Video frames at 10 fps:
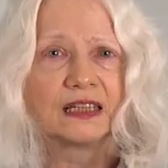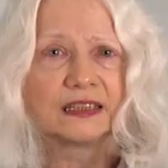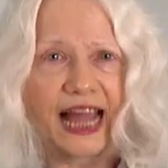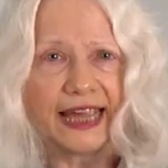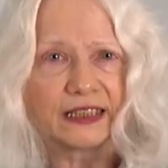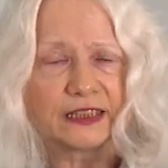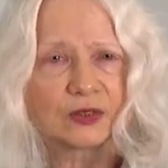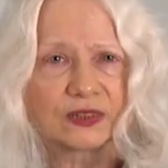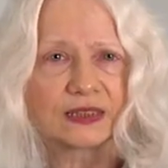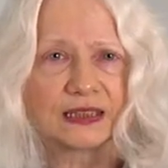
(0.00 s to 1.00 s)

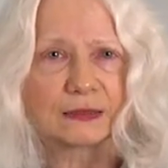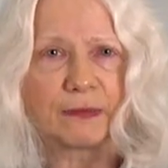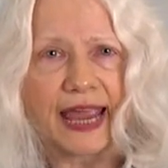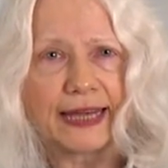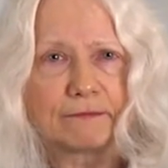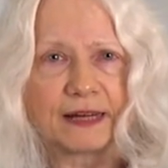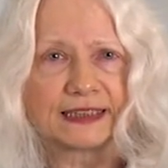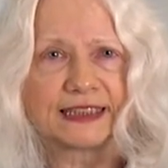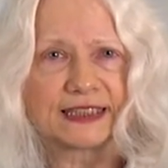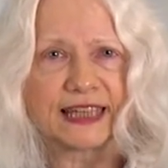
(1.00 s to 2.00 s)
Diagnosis is made by
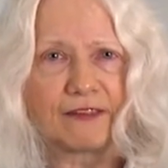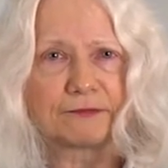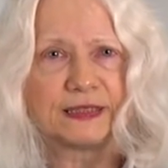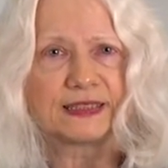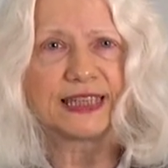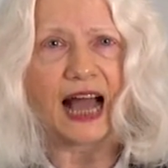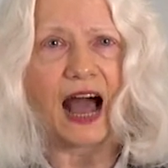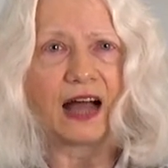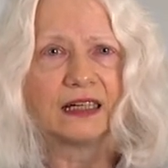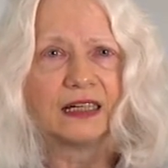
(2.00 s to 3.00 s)
CSF
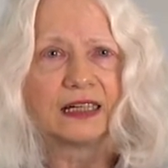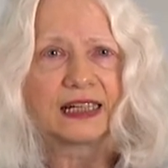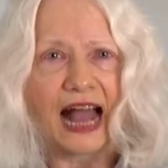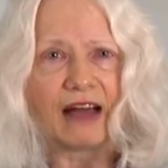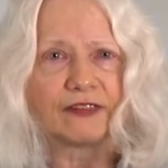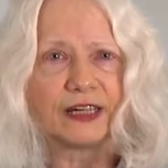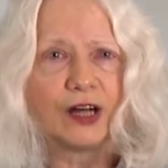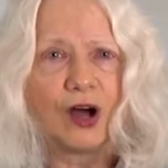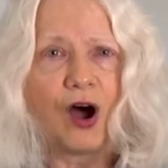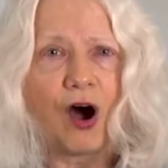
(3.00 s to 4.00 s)
PCR, CAVE,
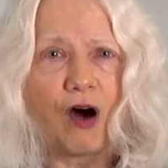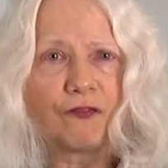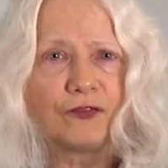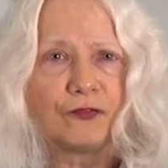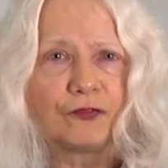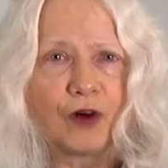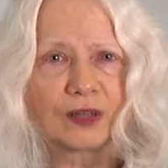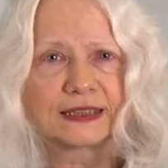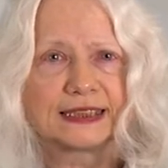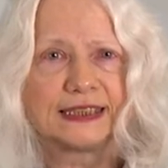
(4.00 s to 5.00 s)
often
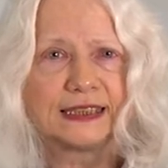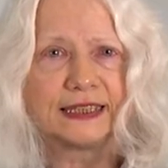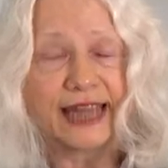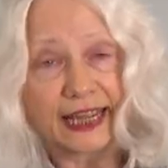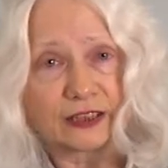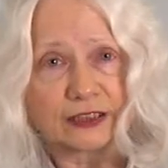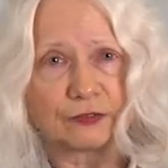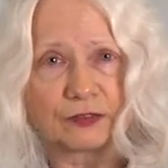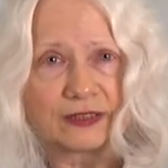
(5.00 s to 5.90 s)
falsely negative